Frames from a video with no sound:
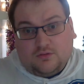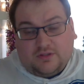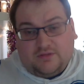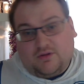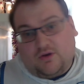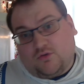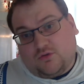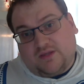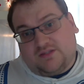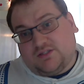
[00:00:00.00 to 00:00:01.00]
and on the
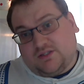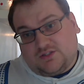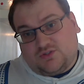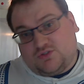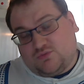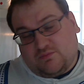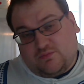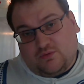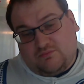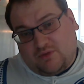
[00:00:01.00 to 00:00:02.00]
way to the swimming
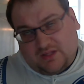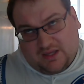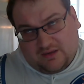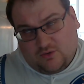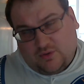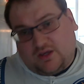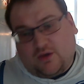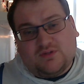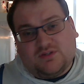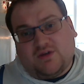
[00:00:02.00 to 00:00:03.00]
pool you might get quick
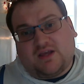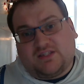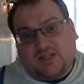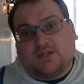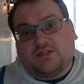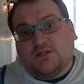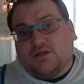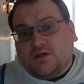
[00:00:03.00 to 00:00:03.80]
going to Rascasse,